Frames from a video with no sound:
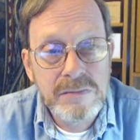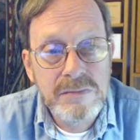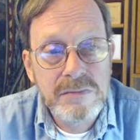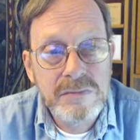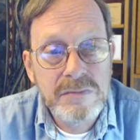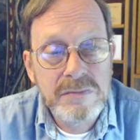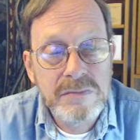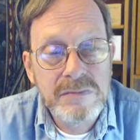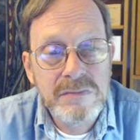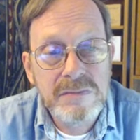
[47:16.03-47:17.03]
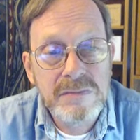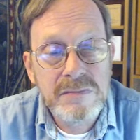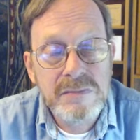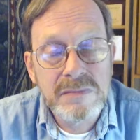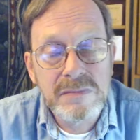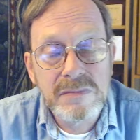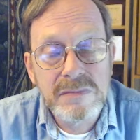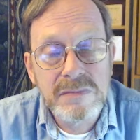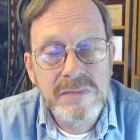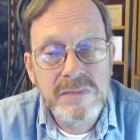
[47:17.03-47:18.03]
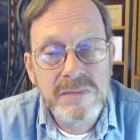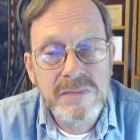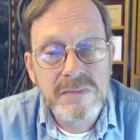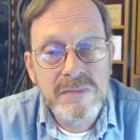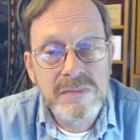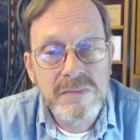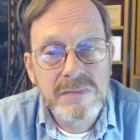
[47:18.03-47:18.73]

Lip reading: Nothing is said.